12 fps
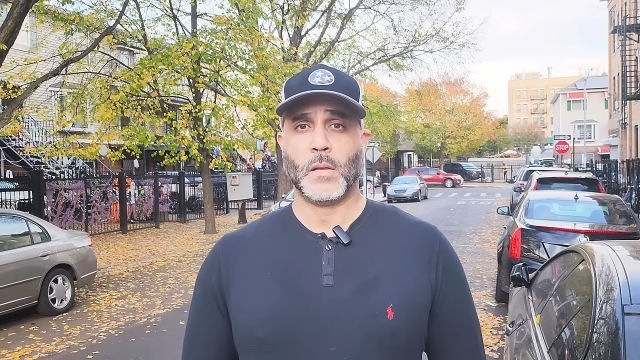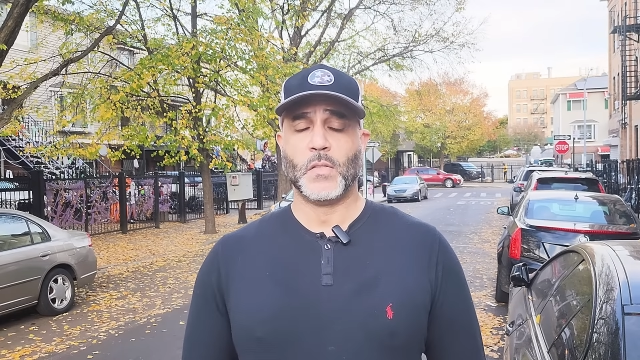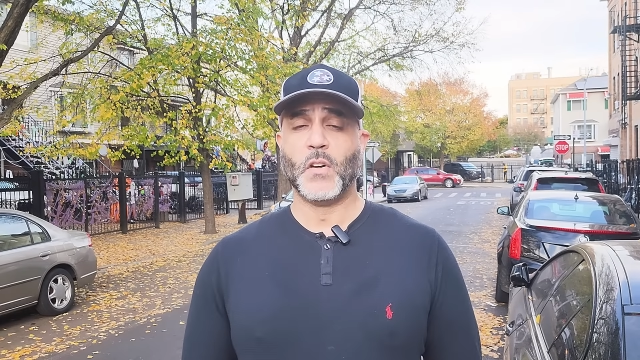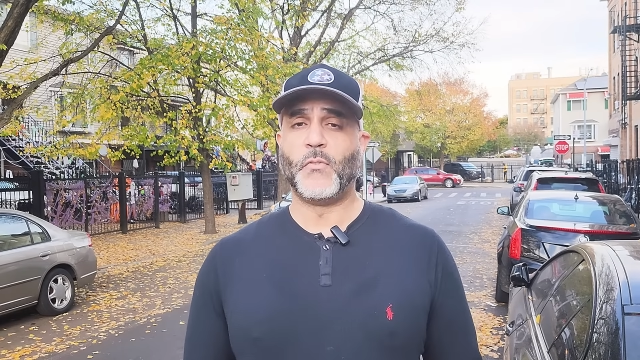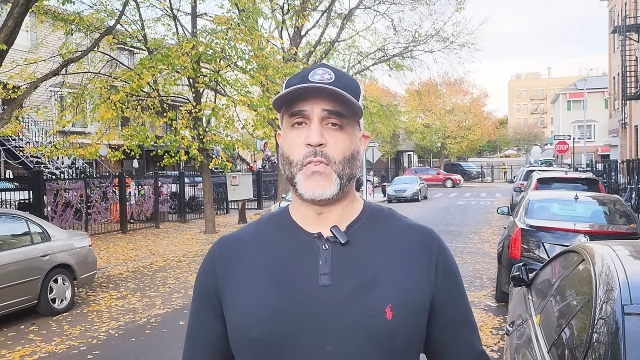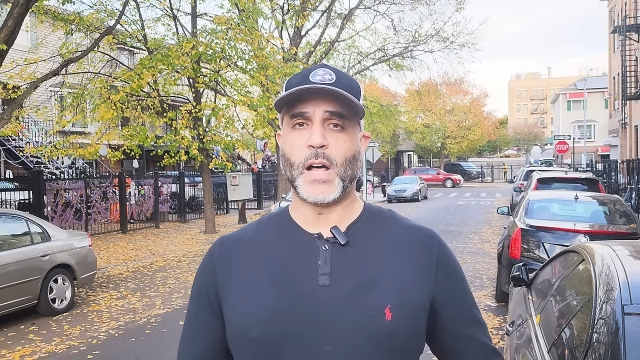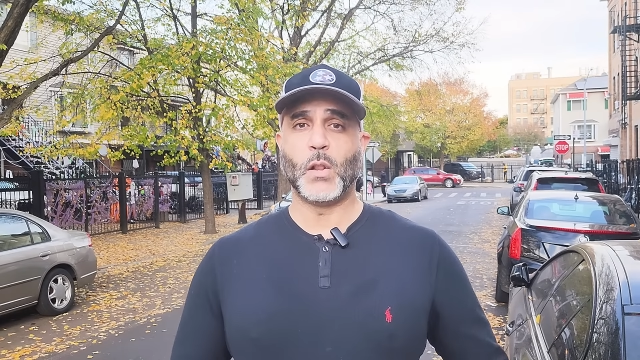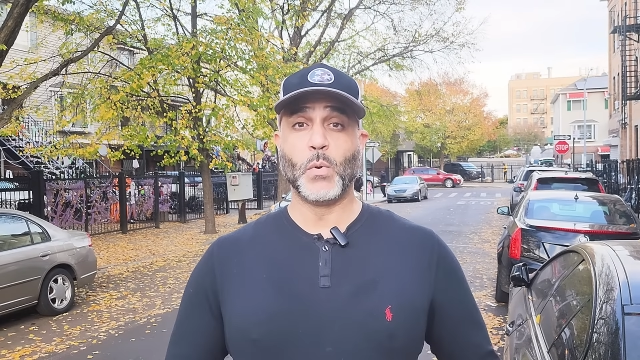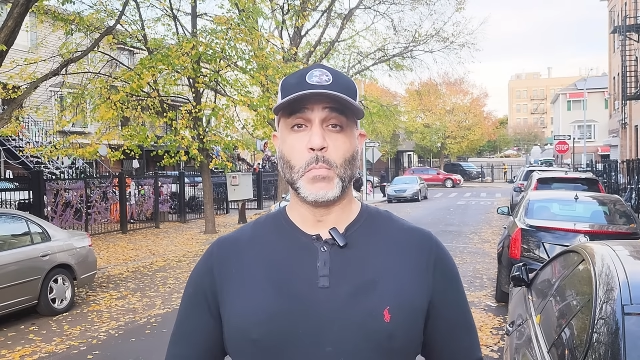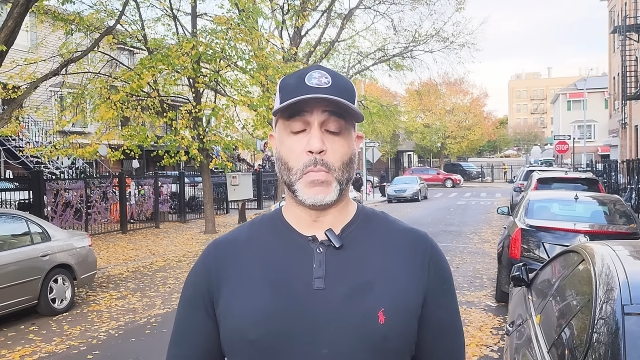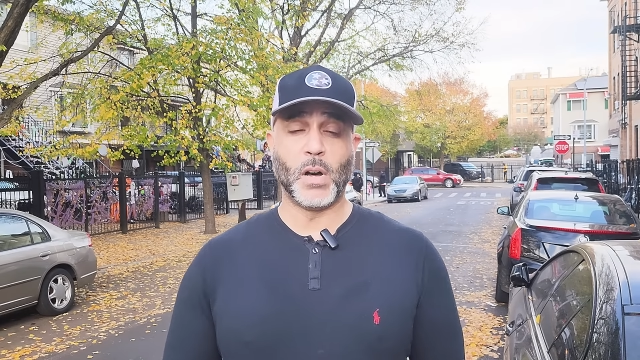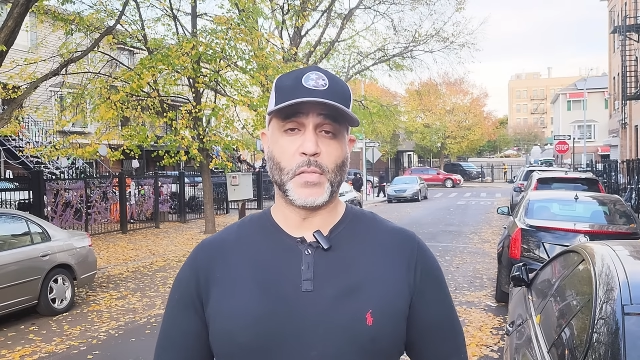The
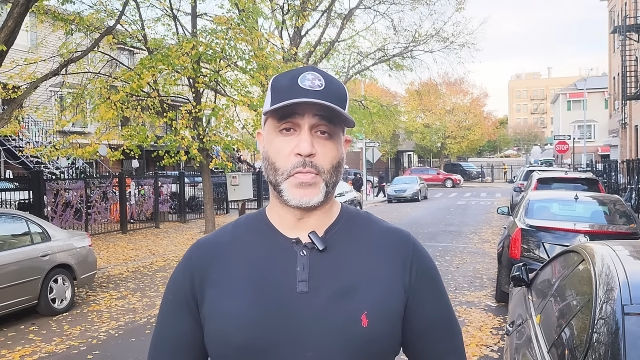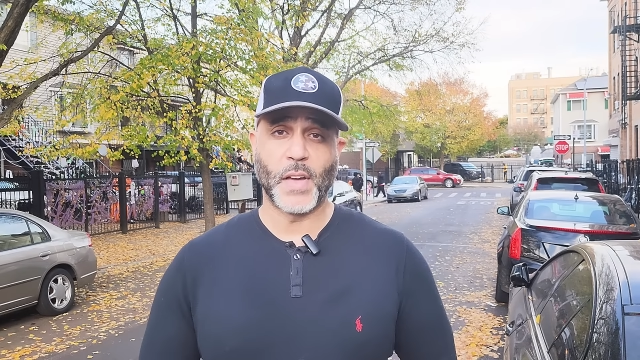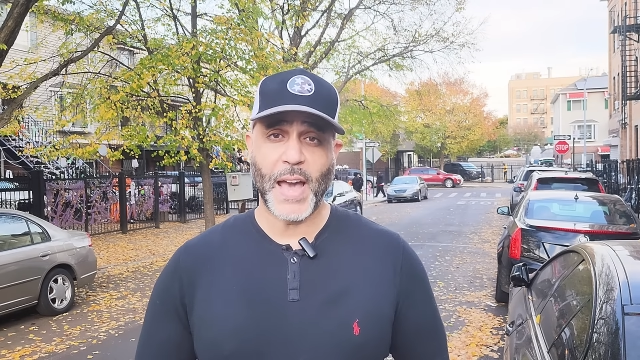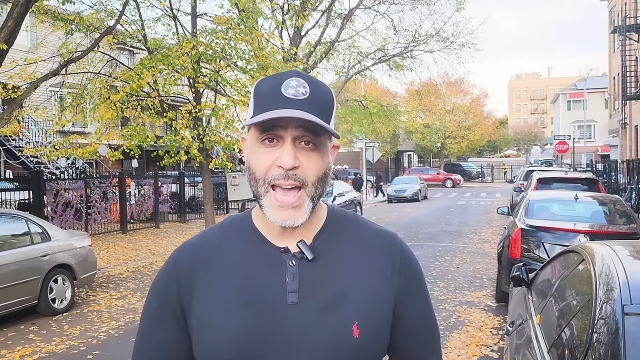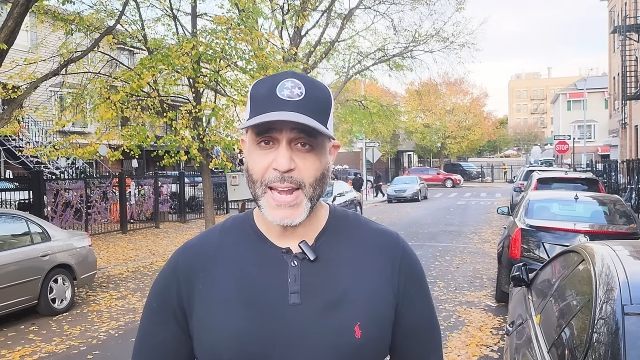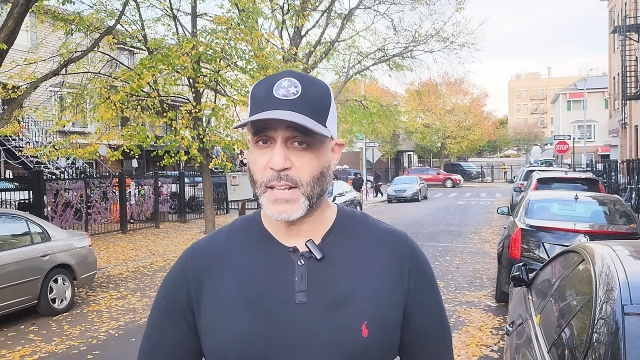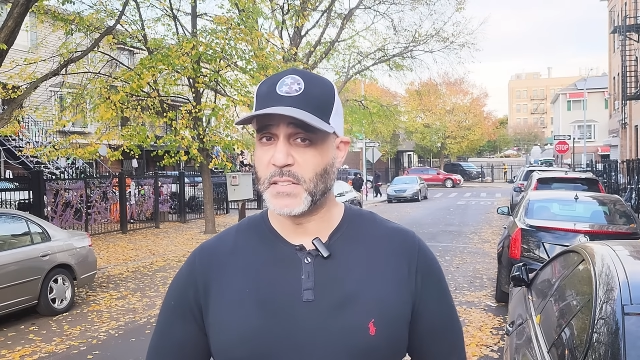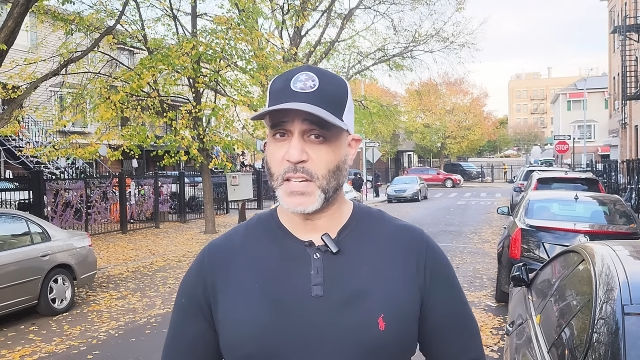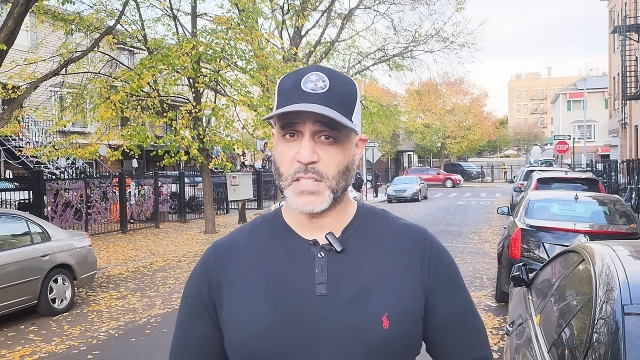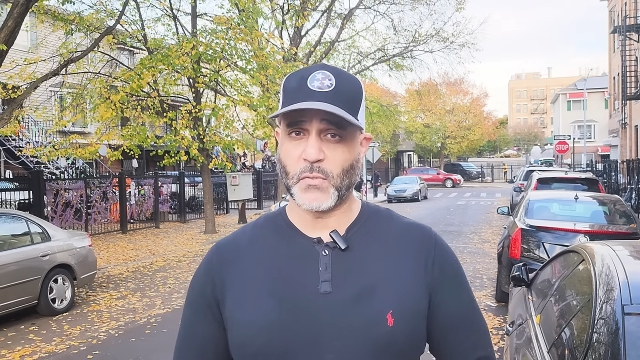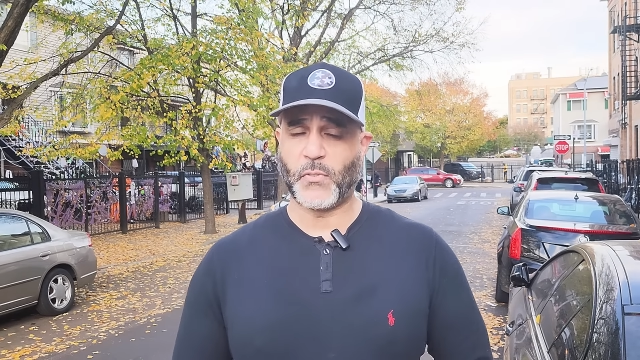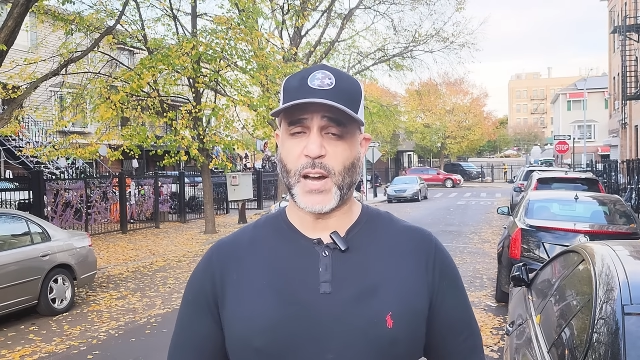following month, the addict
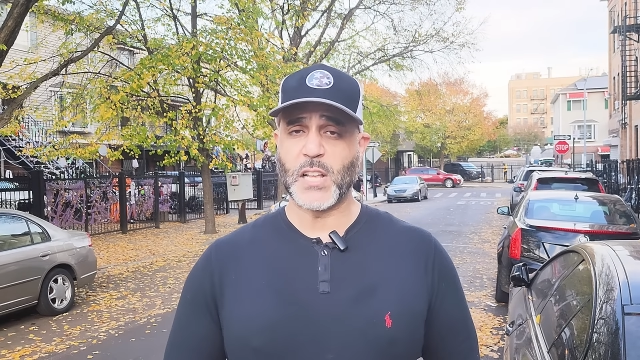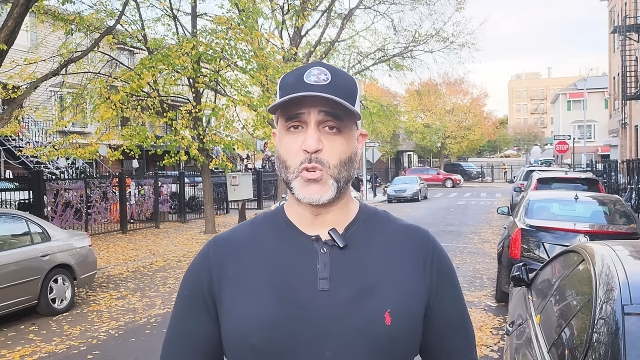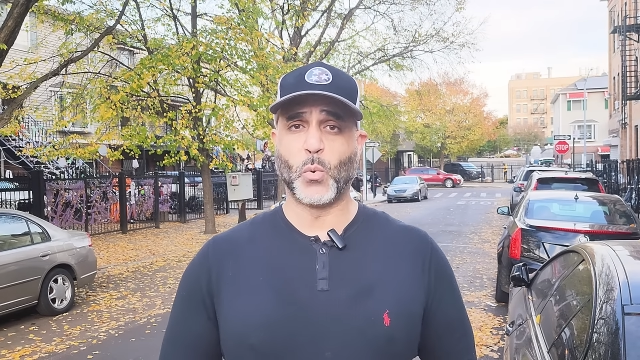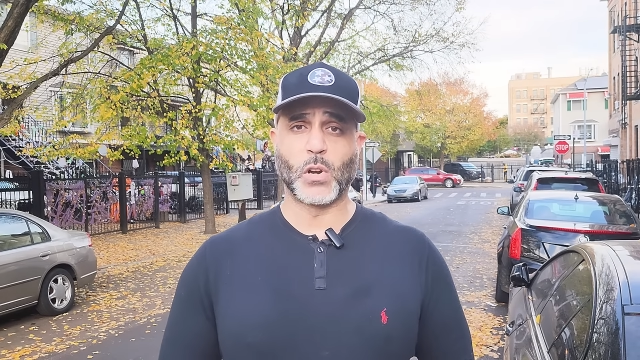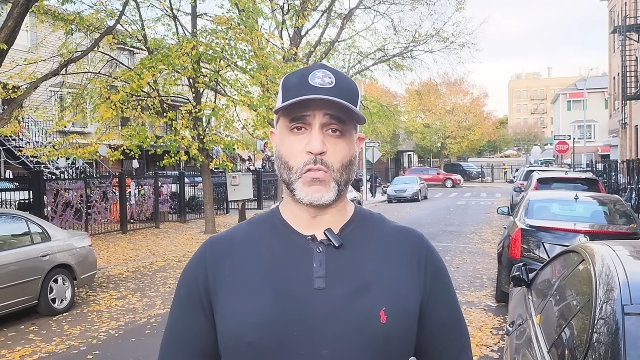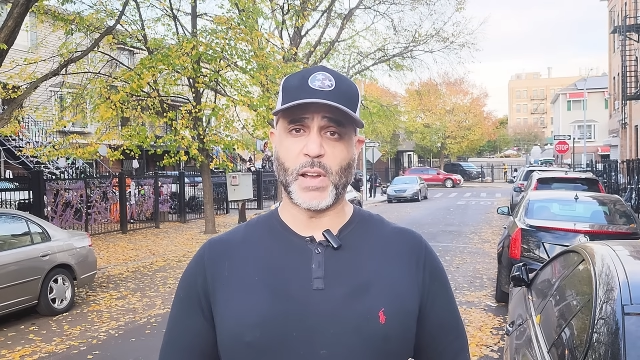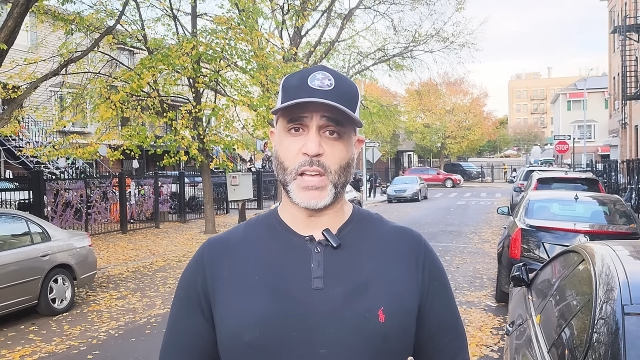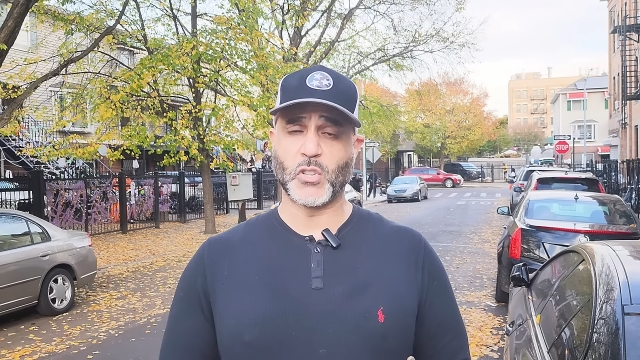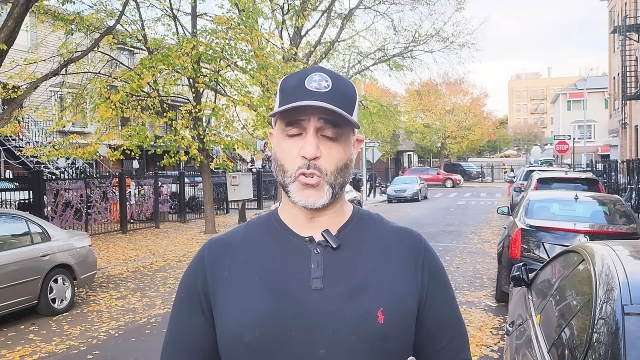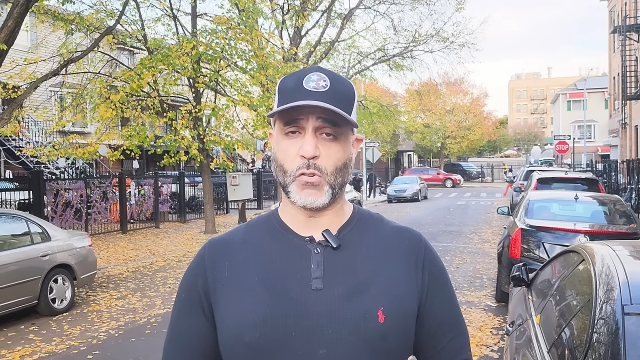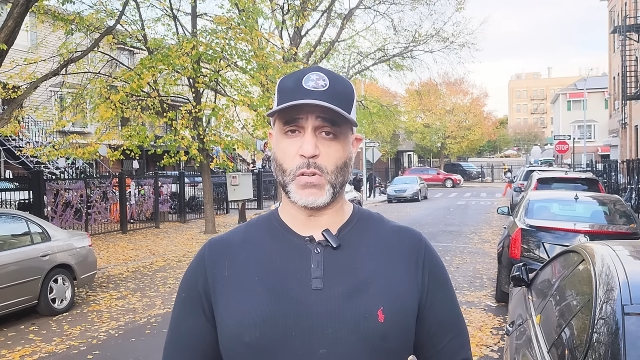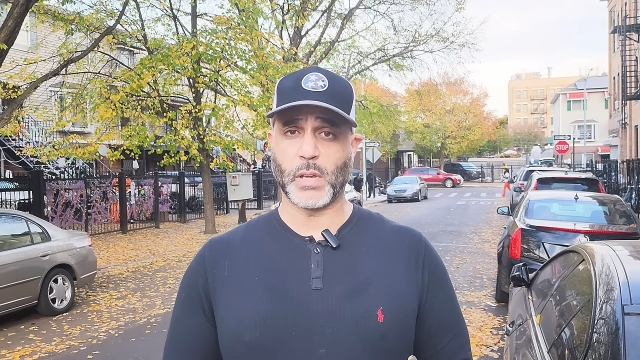testified to a grand
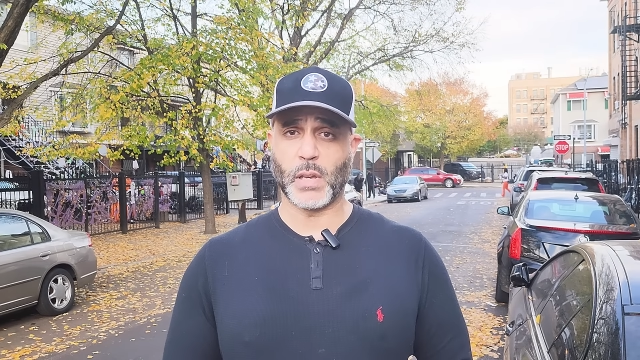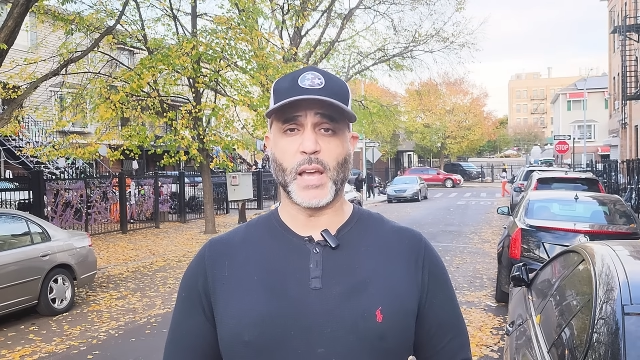jury,